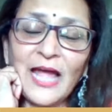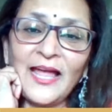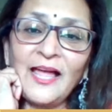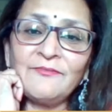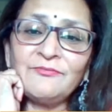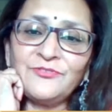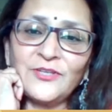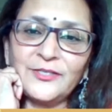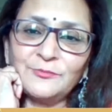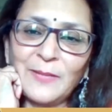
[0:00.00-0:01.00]
I have
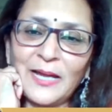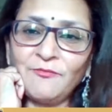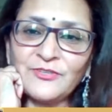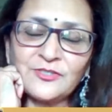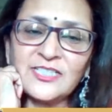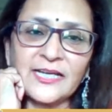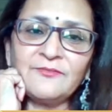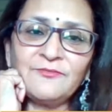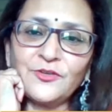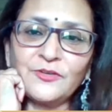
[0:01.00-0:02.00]
my office on the second
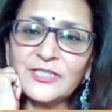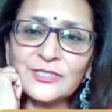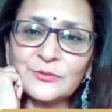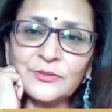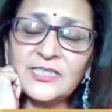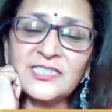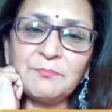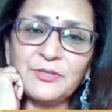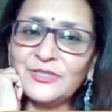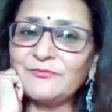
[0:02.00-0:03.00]
floor of the school. It's a
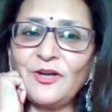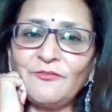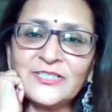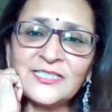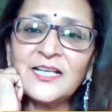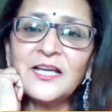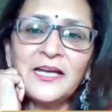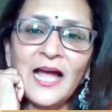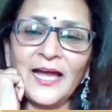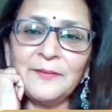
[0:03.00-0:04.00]
beautiful office.
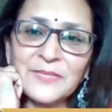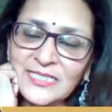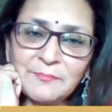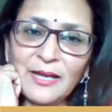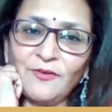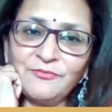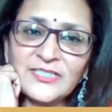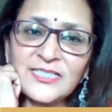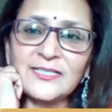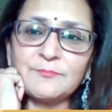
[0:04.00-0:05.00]
I'm missing my office
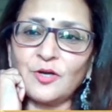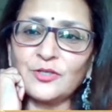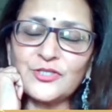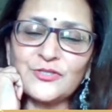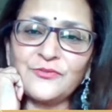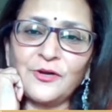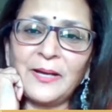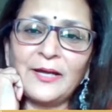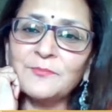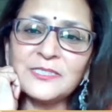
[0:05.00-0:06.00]
as I'm talking to you from my
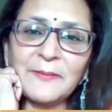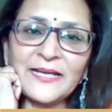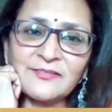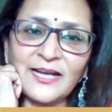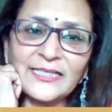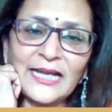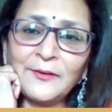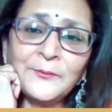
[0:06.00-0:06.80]
home space right now.